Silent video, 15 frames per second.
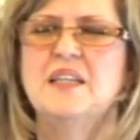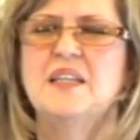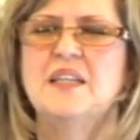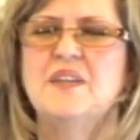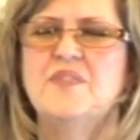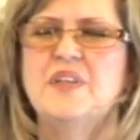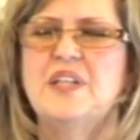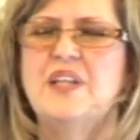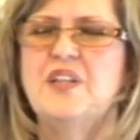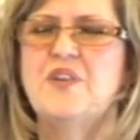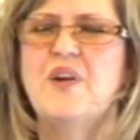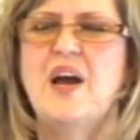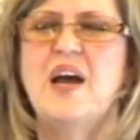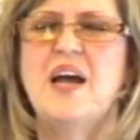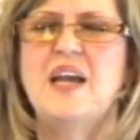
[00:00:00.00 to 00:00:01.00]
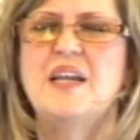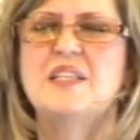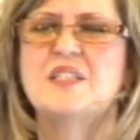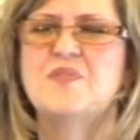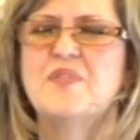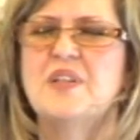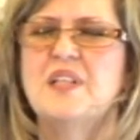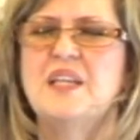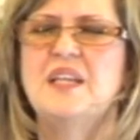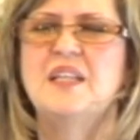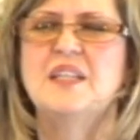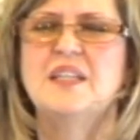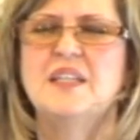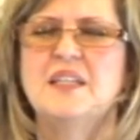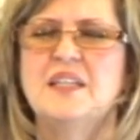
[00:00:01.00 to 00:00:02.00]
filling their eyes,
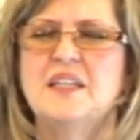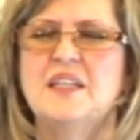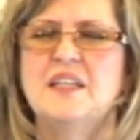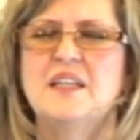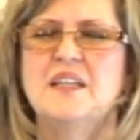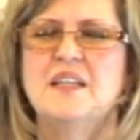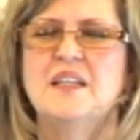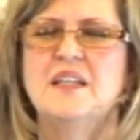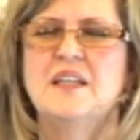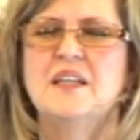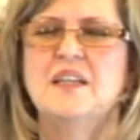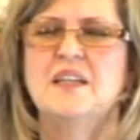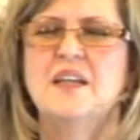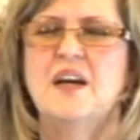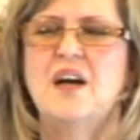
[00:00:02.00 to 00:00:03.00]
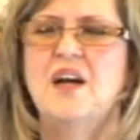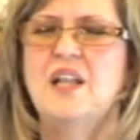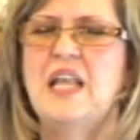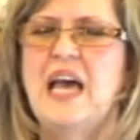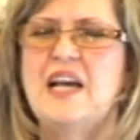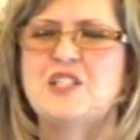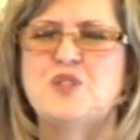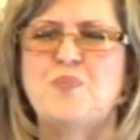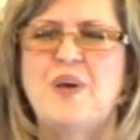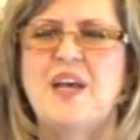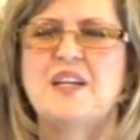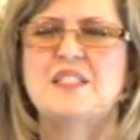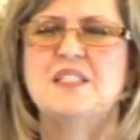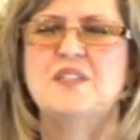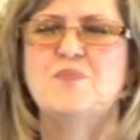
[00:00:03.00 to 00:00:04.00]
filling all
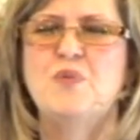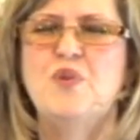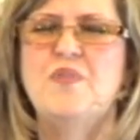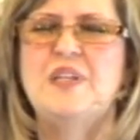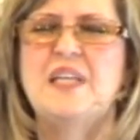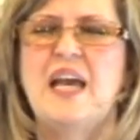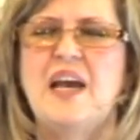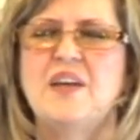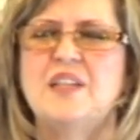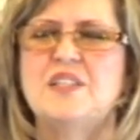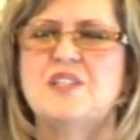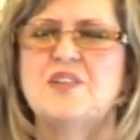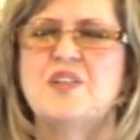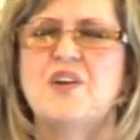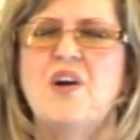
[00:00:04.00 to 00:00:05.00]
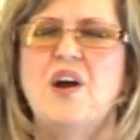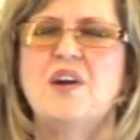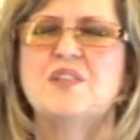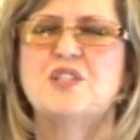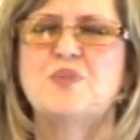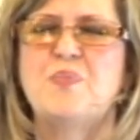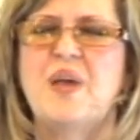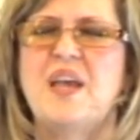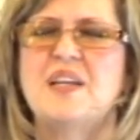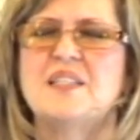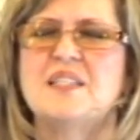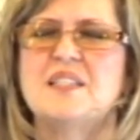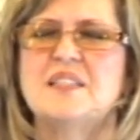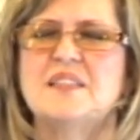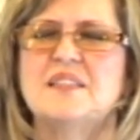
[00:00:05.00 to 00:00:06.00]
aspects, and moving down into their heart
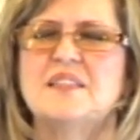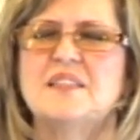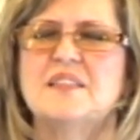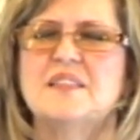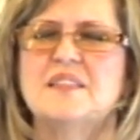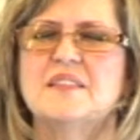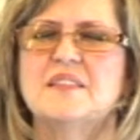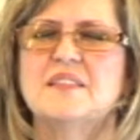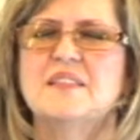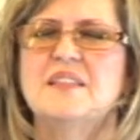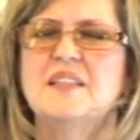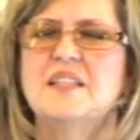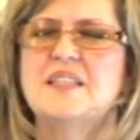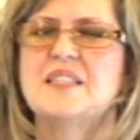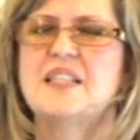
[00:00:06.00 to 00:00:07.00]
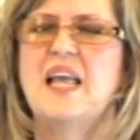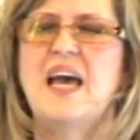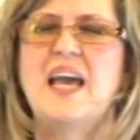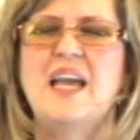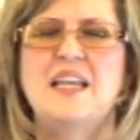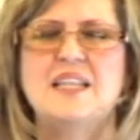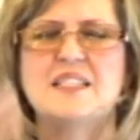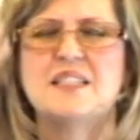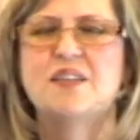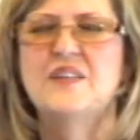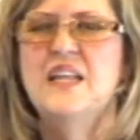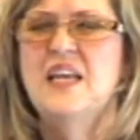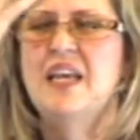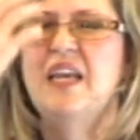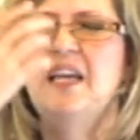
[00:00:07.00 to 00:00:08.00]
space. And this light is
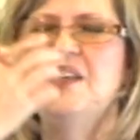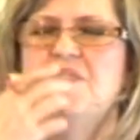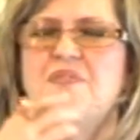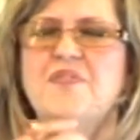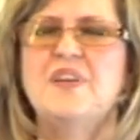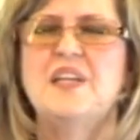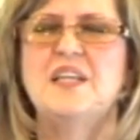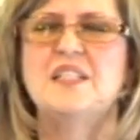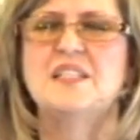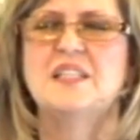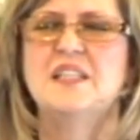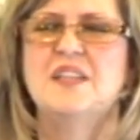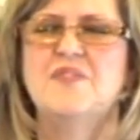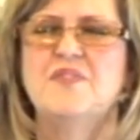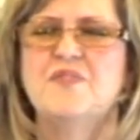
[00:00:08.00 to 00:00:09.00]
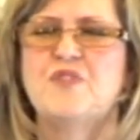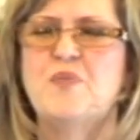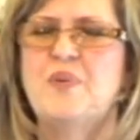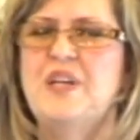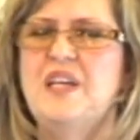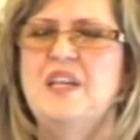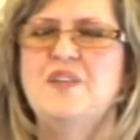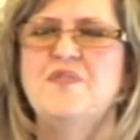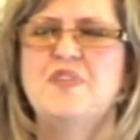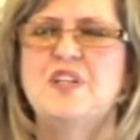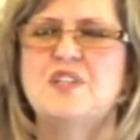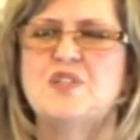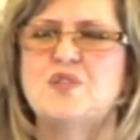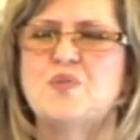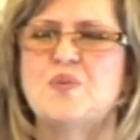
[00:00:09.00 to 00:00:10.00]
from an
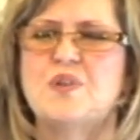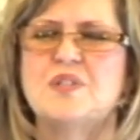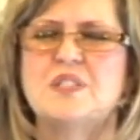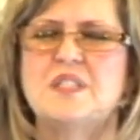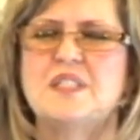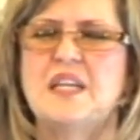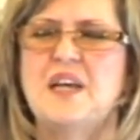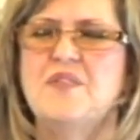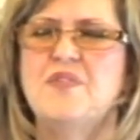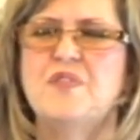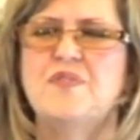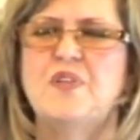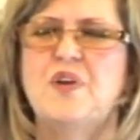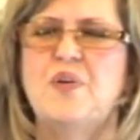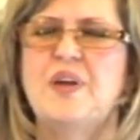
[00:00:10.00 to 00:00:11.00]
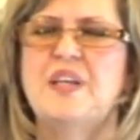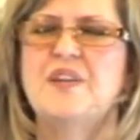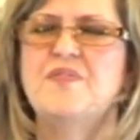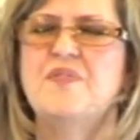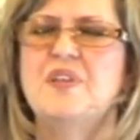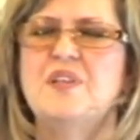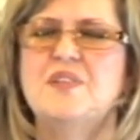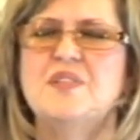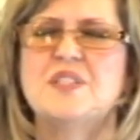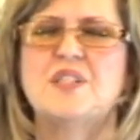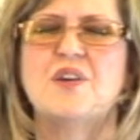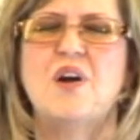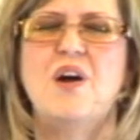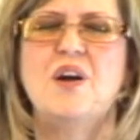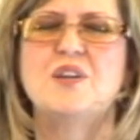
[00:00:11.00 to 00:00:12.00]
infinite source. It's ever flowing. It fills
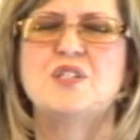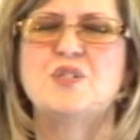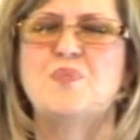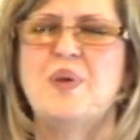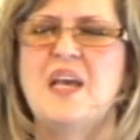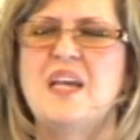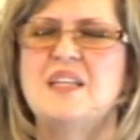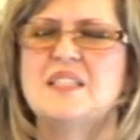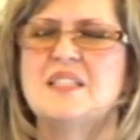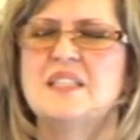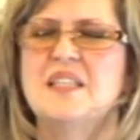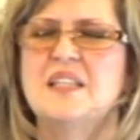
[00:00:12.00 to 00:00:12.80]
their heart space.